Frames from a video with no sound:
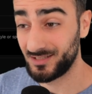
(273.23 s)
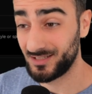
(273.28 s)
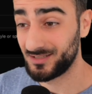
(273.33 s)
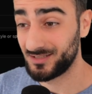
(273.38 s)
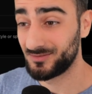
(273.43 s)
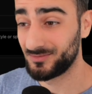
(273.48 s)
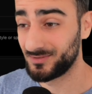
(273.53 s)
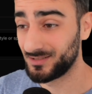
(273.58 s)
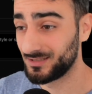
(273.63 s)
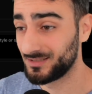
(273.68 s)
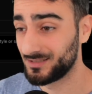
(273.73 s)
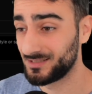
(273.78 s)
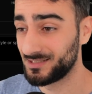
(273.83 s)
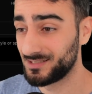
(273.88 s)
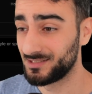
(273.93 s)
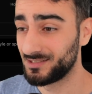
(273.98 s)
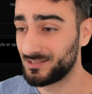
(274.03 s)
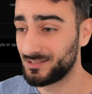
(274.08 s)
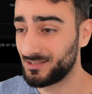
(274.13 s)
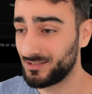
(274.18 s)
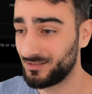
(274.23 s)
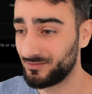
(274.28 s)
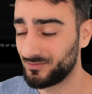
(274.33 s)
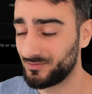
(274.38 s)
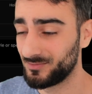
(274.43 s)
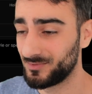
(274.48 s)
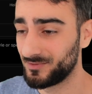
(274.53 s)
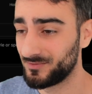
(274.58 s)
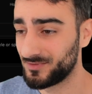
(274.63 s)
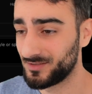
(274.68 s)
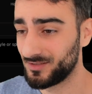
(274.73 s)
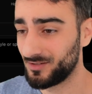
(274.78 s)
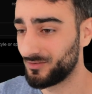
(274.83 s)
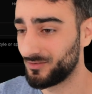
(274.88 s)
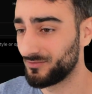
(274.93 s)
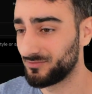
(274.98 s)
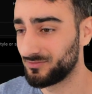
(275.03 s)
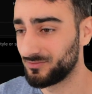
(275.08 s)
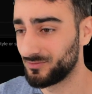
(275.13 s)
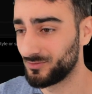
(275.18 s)
As we can see, even with
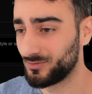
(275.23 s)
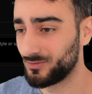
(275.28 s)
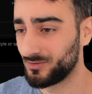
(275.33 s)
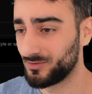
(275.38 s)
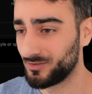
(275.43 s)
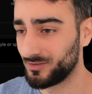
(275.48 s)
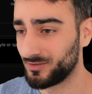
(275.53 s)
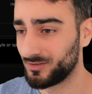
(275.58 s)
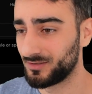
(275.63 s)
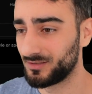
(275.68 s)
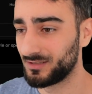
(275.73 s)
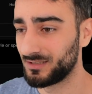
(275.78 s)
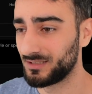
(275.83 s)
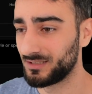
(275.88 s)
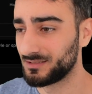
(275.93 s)
Sonnet 4,